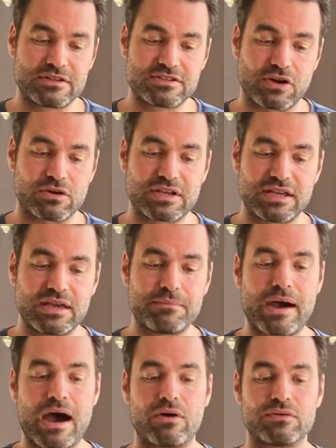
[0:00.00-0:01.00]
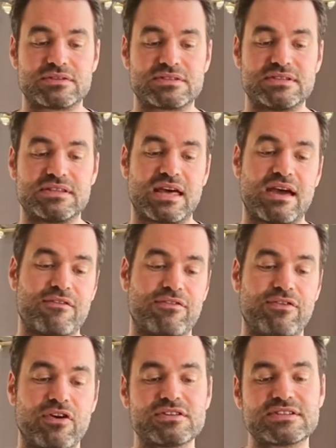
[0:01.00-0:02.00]
talking about the
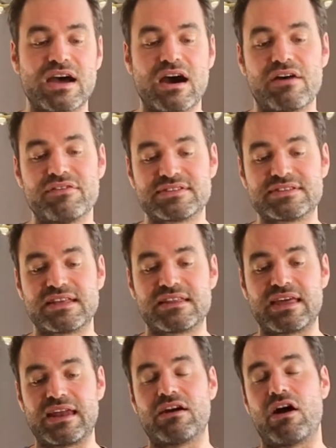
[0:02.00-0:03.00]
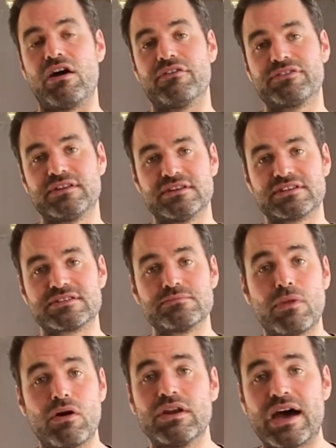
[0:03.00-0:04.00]
first harvest, then often the
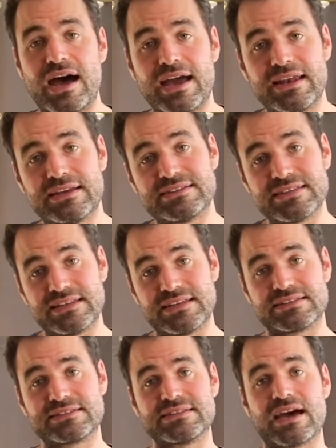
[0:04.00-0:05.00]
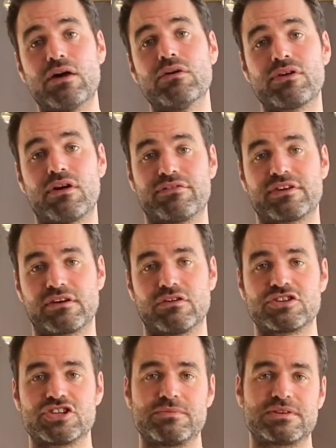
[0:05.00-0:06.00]
smaller islands in the south of
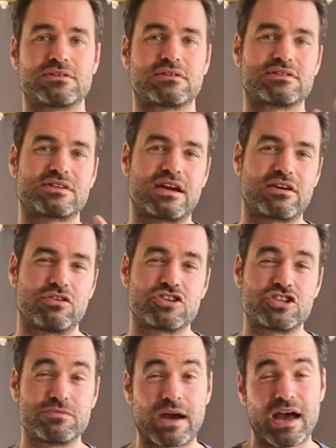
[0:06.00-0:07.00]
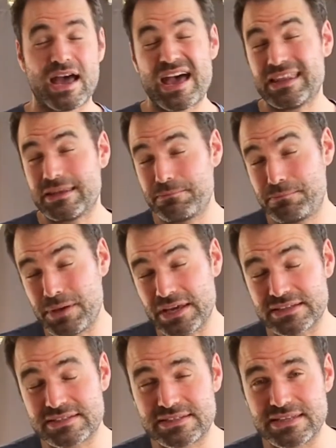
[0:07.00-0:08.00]
Kagoshima, so Kagoshima, the
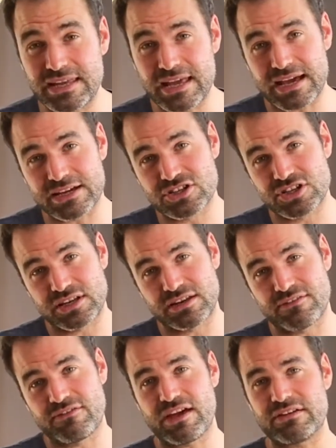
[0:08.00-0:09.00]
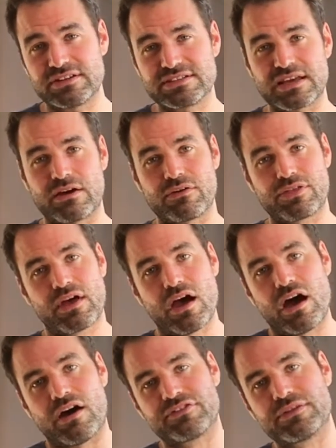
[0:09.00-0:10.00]
biggest city actually in the very south
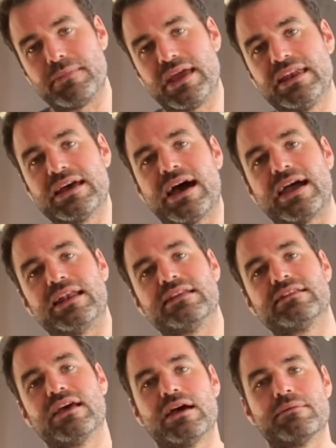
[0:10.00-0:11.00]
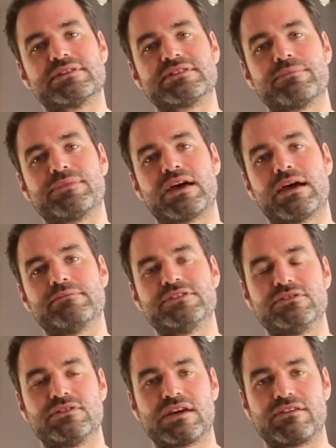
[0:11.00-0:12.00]
of the main island, but sometimes
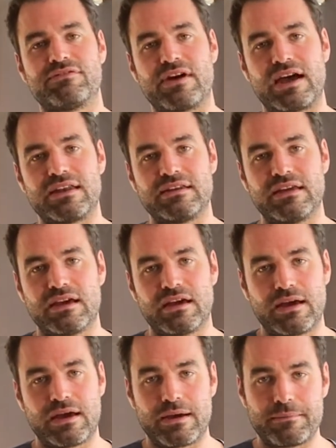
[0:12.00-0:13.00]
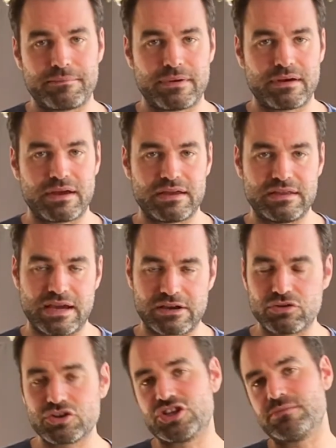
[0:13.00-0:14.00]
you can find
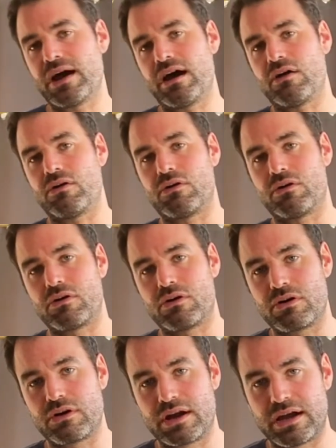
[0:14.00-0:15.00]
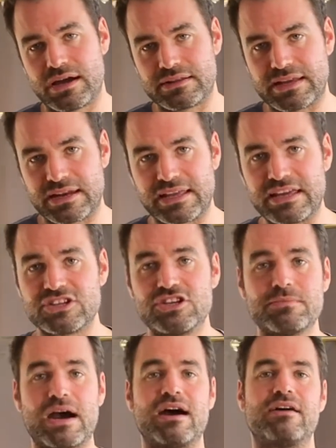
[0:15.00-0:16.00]
Yakushima or
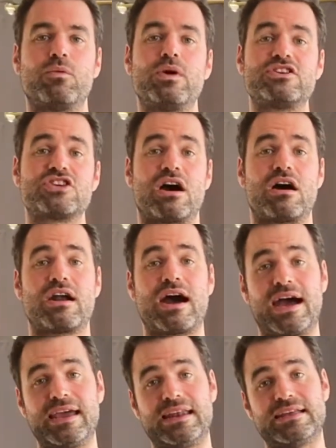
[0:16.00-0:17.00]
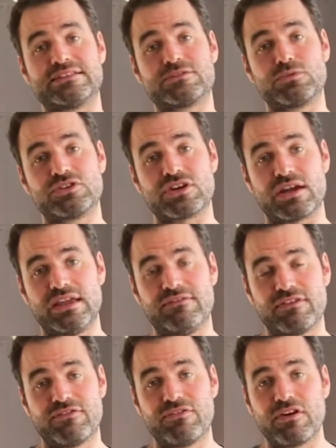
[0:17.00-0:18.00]
Tanageshima, which are islands which are
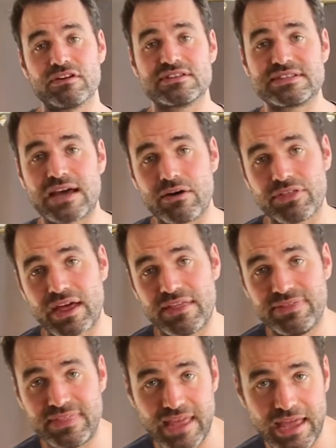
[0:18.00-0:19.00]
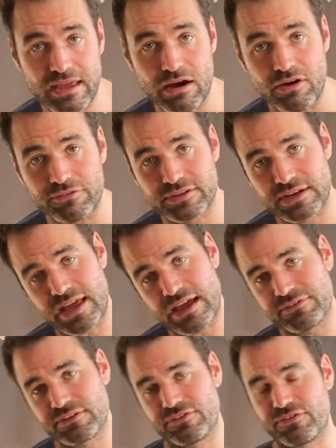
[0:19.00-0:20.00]
even further south, and they often
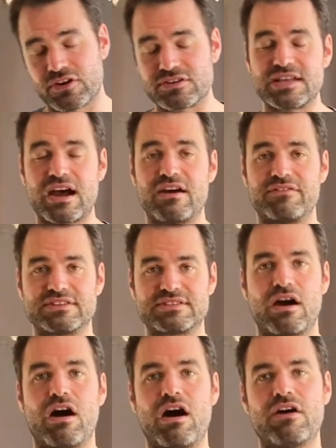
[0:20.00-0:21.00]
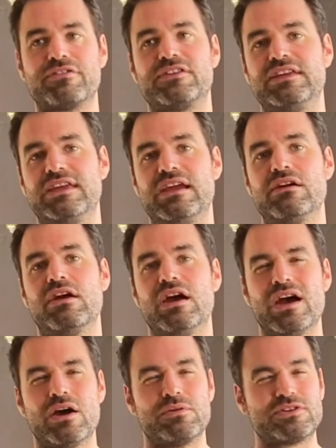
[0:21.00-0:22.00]
have the first harvest of the year,
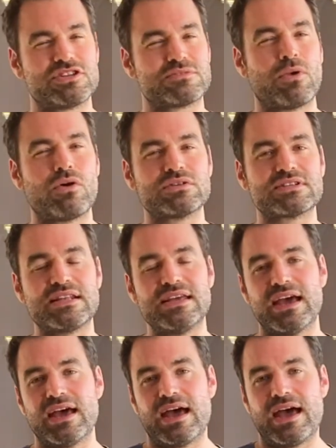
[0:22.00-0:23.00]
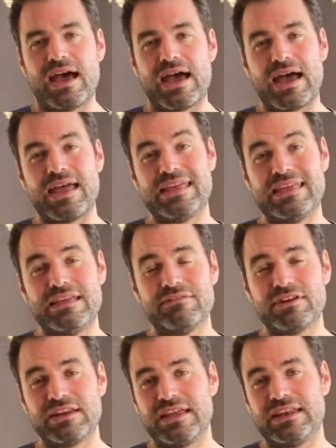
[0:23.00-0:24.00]
which is mostly
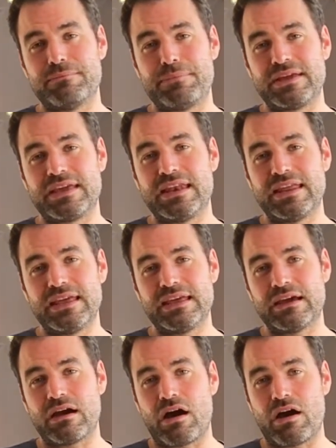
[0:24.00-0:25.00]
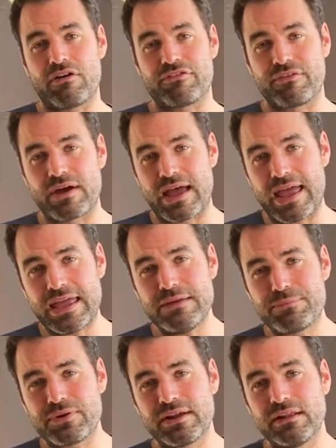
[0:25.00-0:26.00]
even in the beginning of
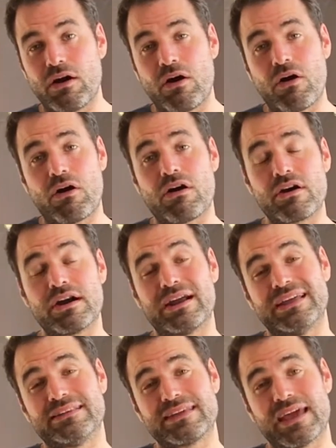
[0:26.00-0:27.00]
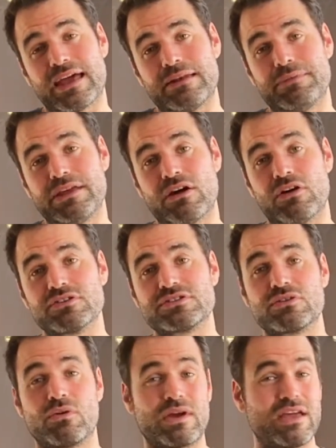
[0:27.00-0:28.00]
April, or it can be
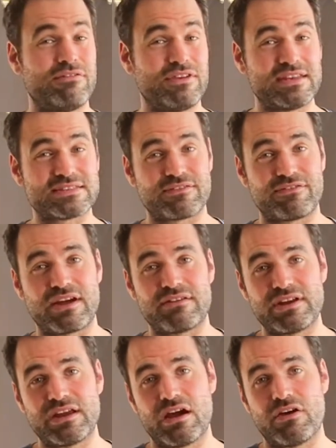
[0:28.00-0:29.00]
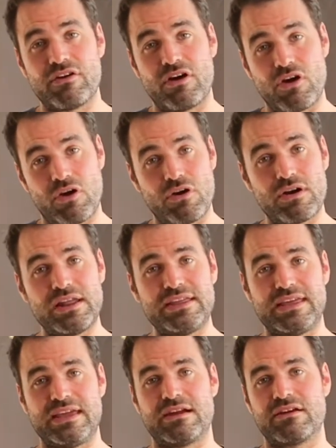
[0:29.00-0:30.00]
also, if it is a very early
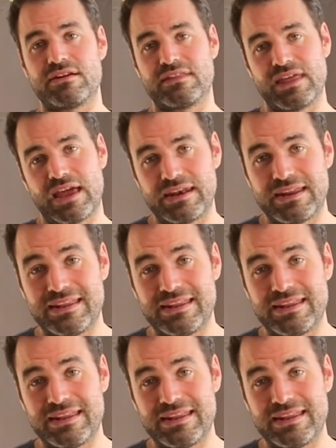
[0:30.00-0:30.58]
year, then